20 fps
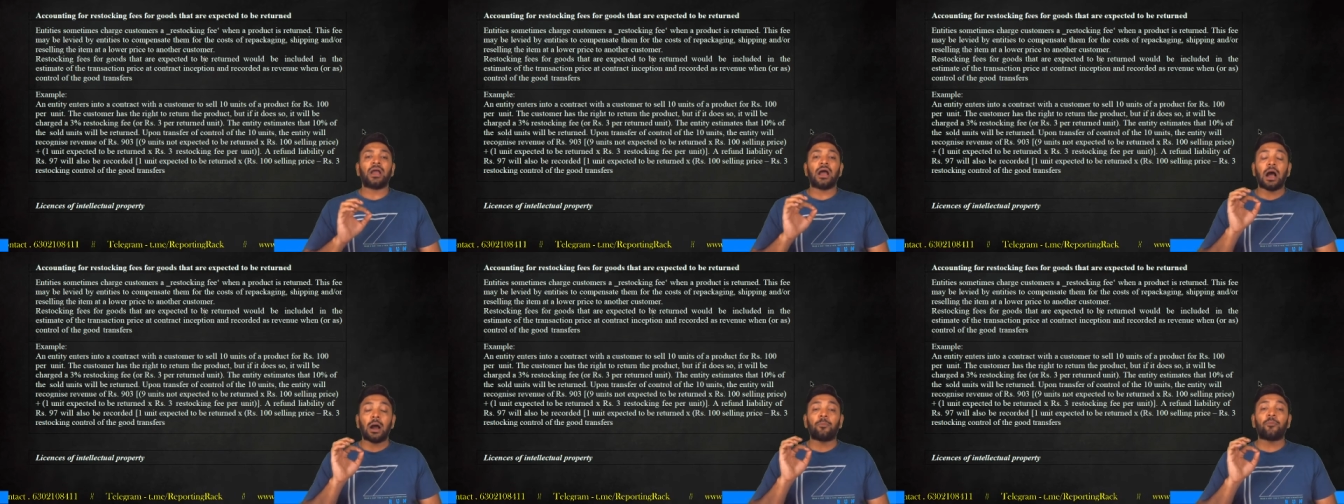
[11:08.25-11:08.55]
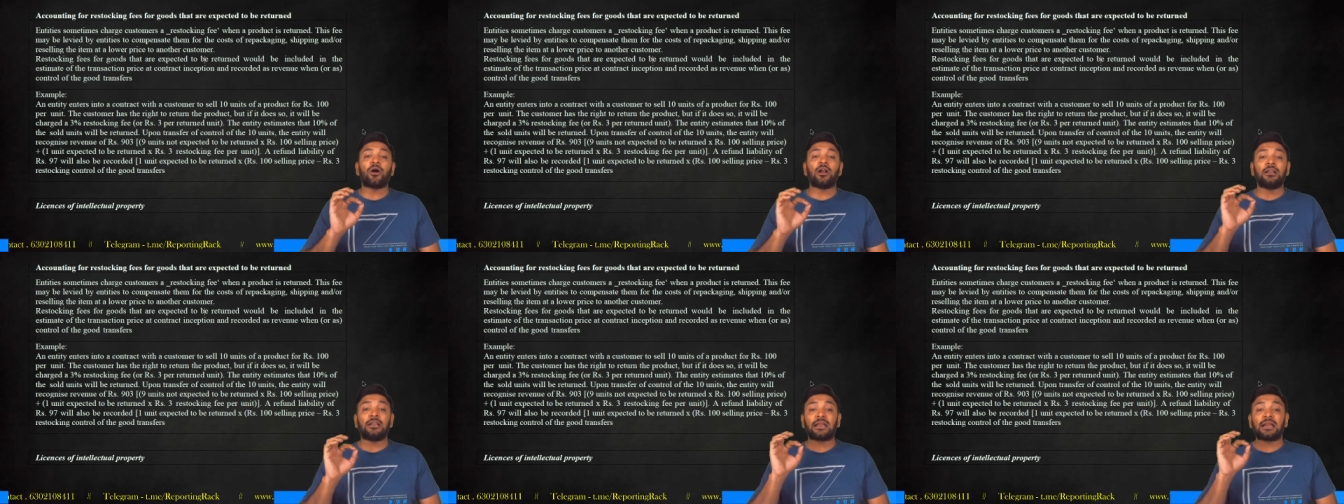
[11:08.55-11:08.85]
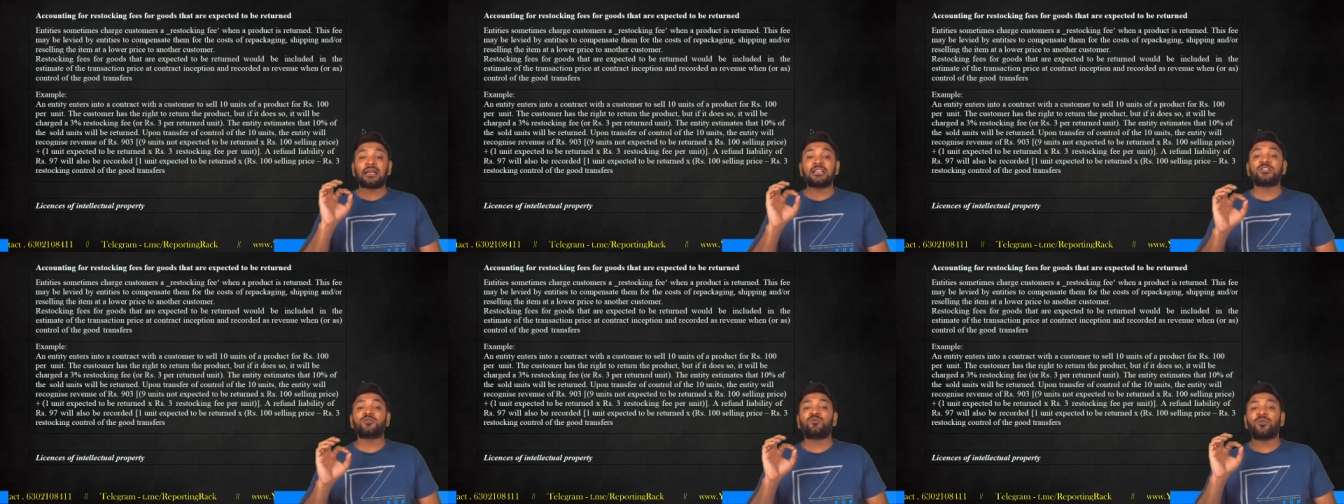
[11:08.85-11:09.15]
Upon
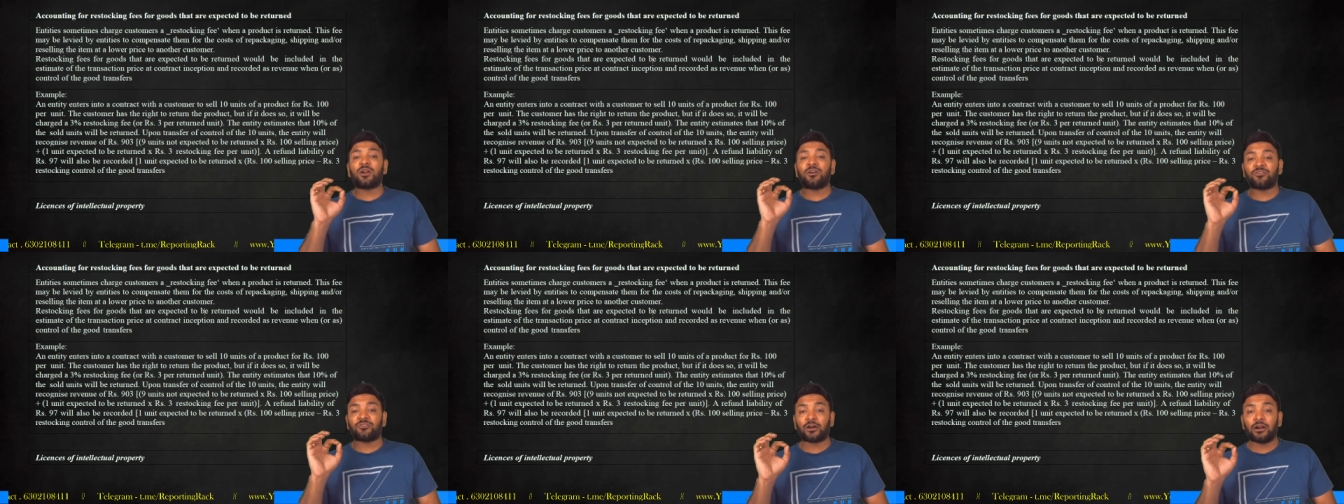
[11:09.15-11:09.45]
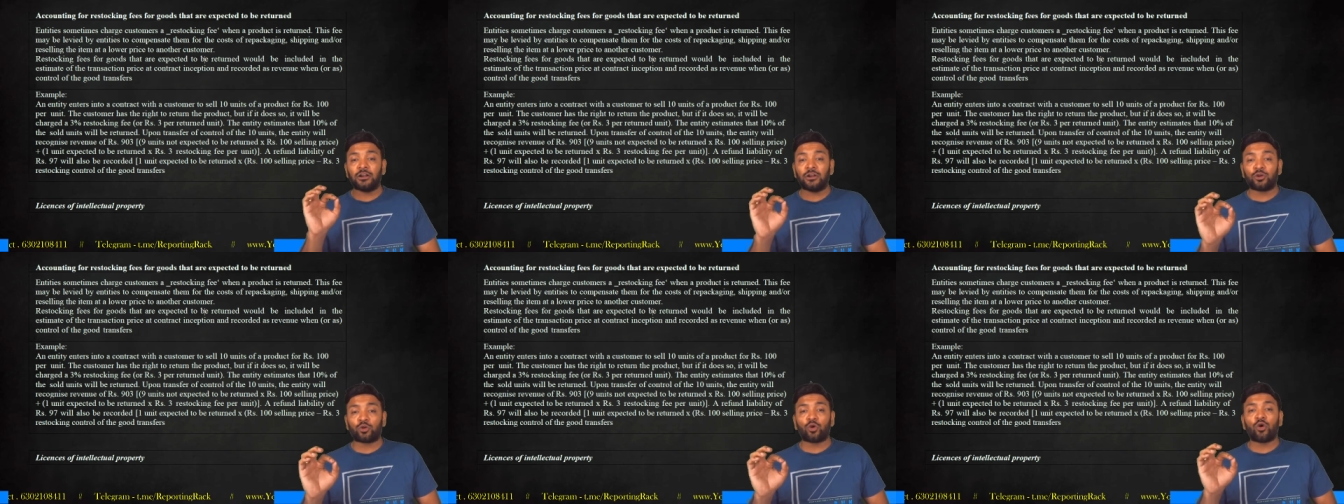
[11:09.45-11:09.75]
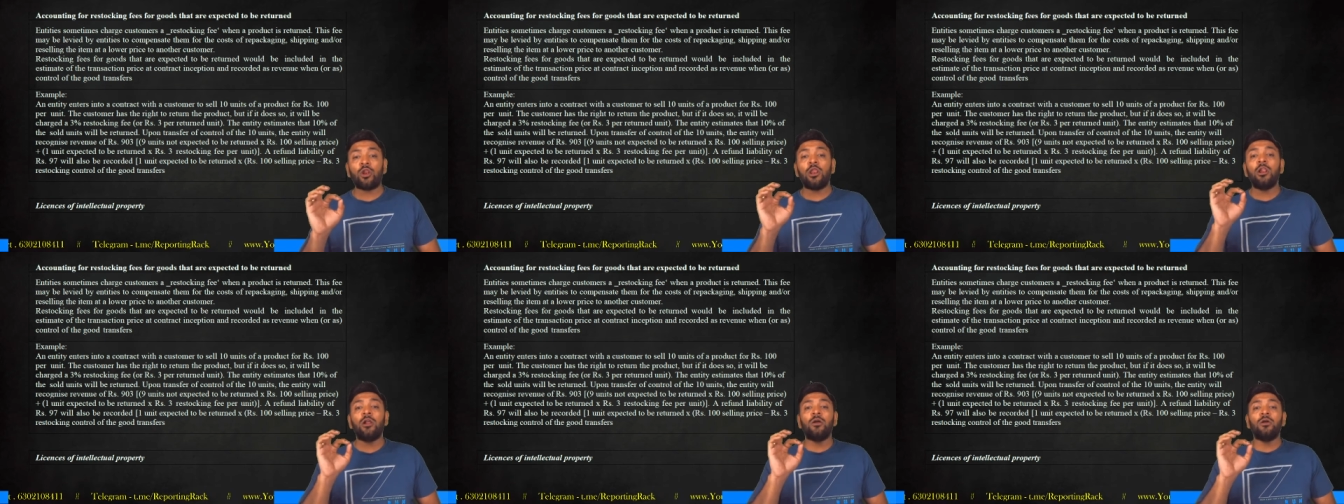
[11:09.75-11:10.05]
transfer of
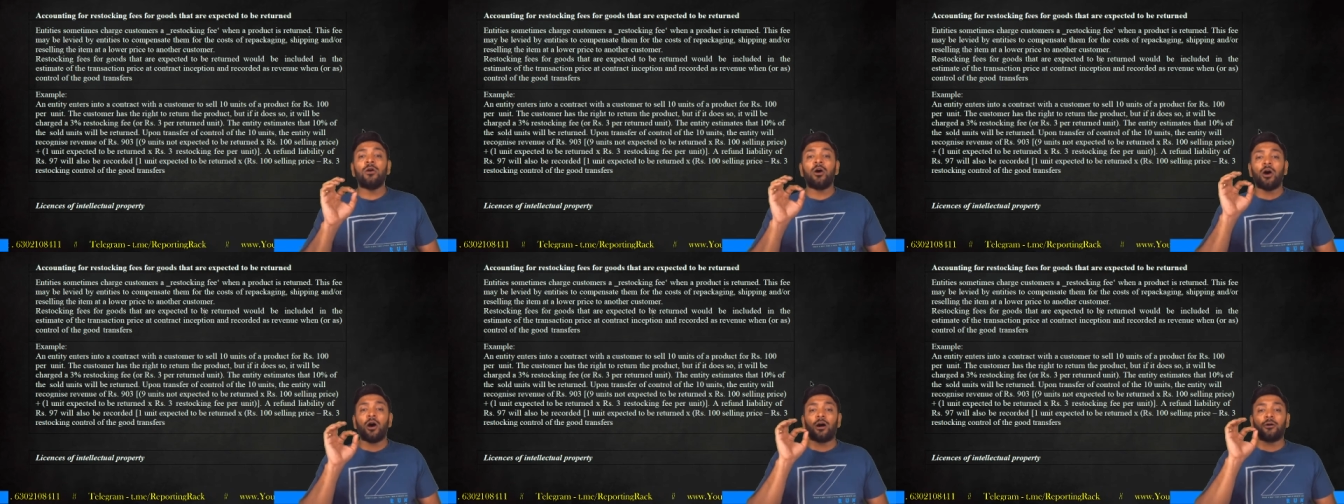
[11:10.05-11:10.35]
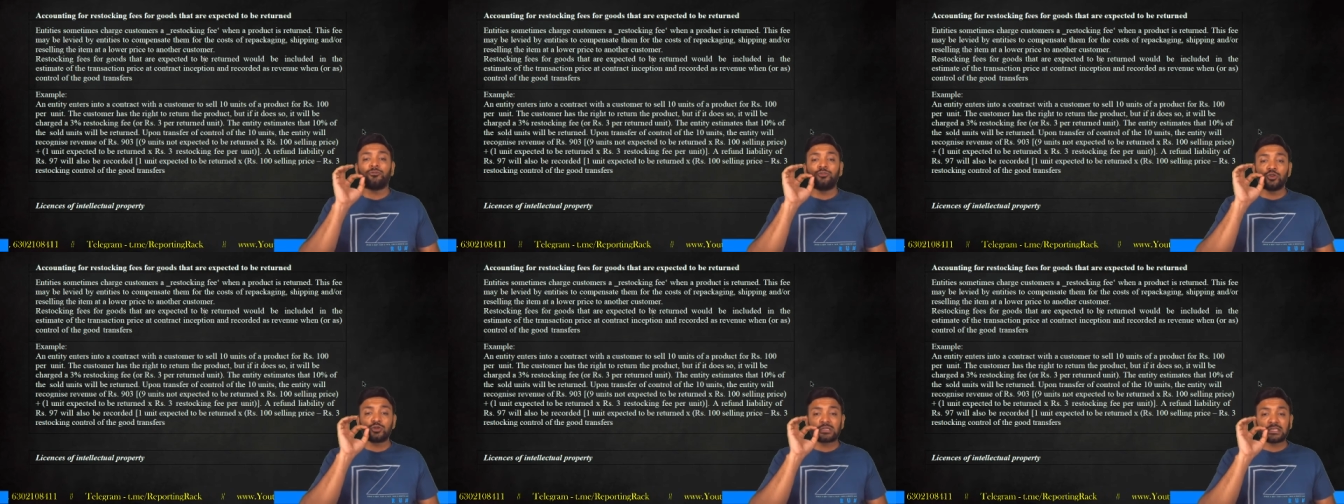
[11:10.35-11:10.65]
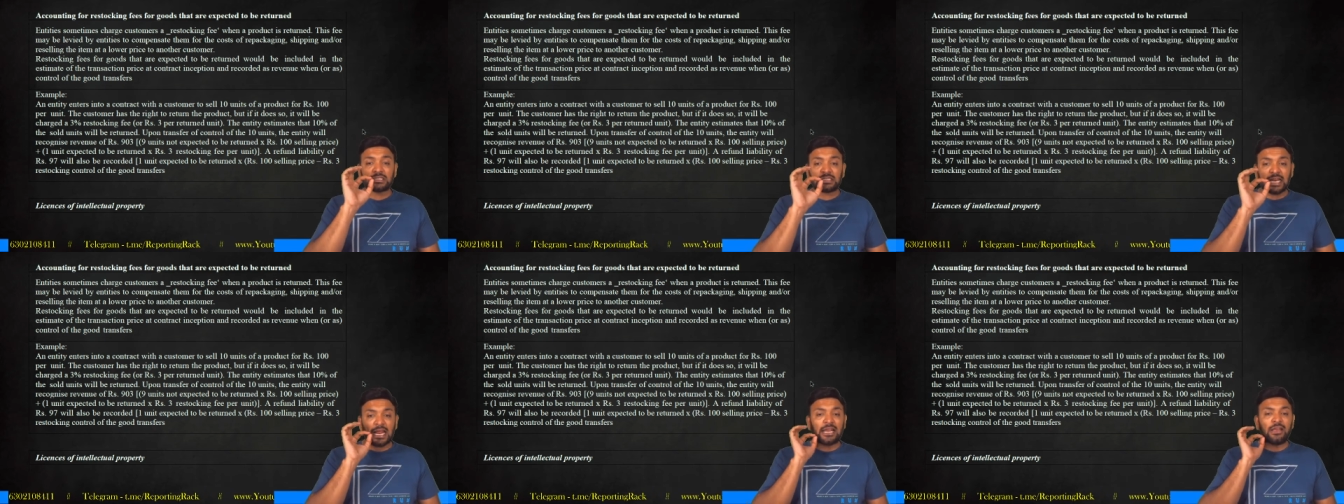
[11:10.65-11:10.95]
control of those
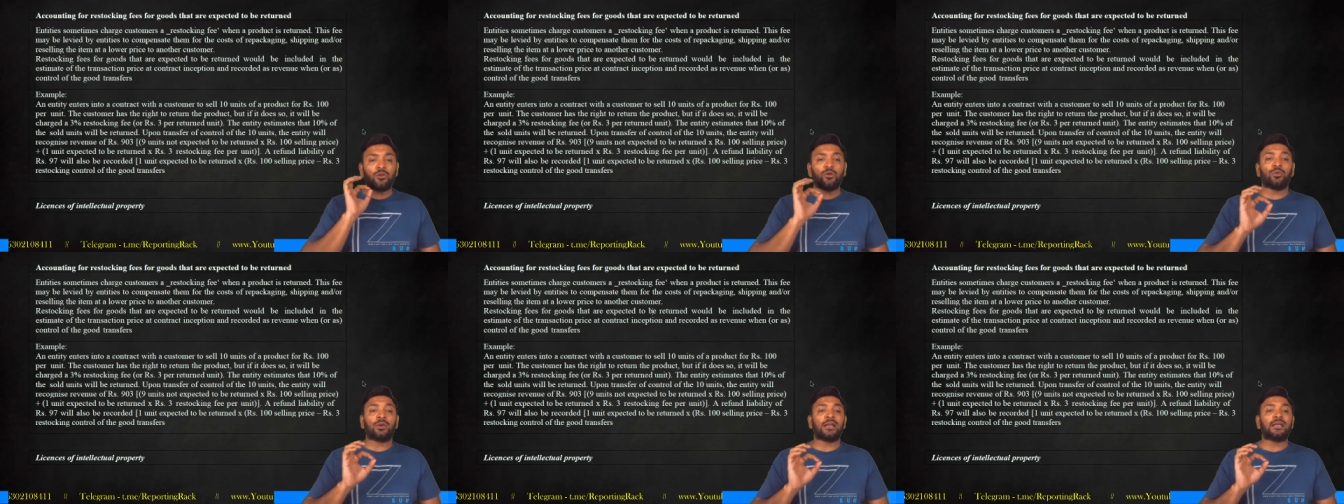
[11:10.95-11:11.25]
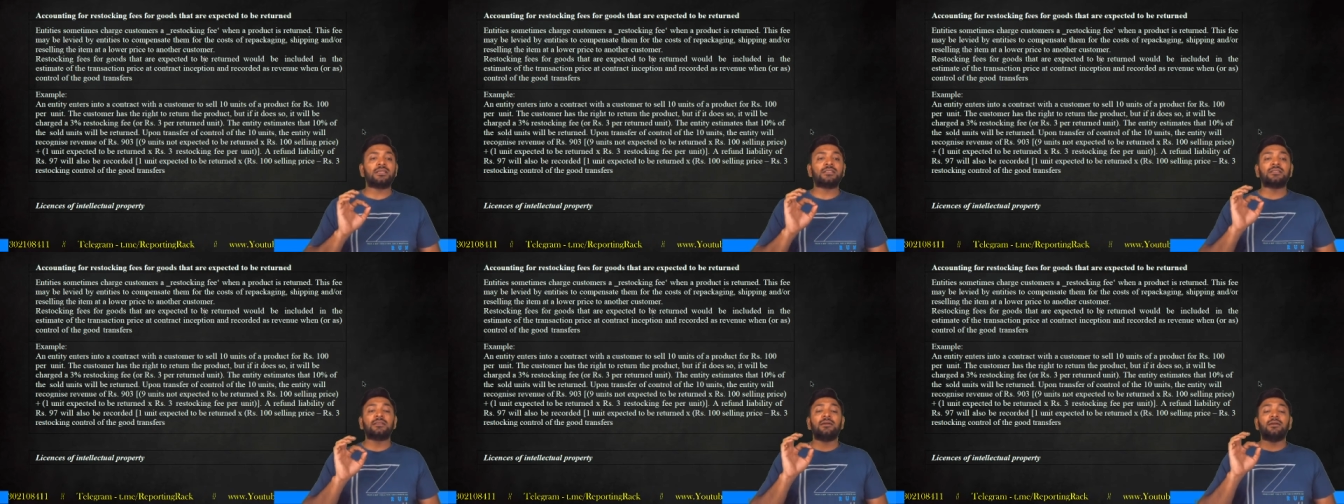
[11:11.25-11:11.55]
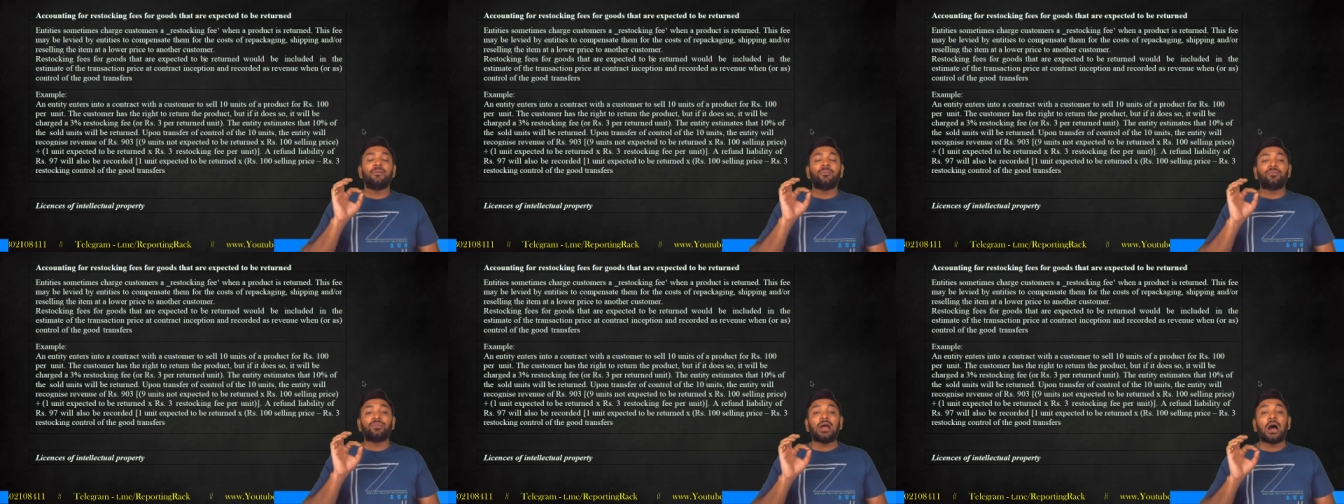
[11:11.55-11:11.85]
10 units,
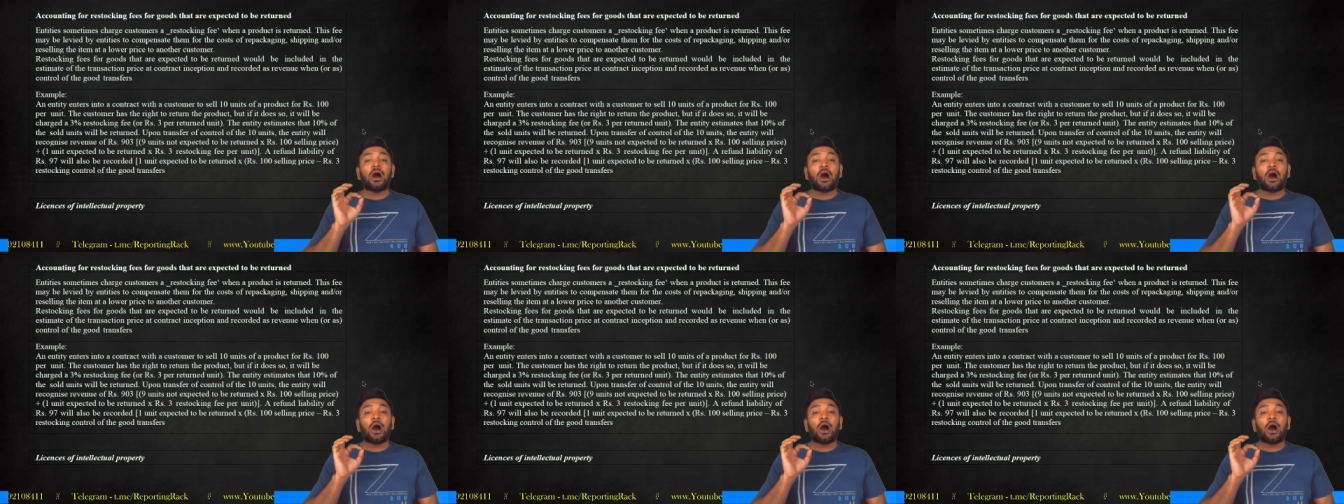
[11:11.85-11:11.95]
now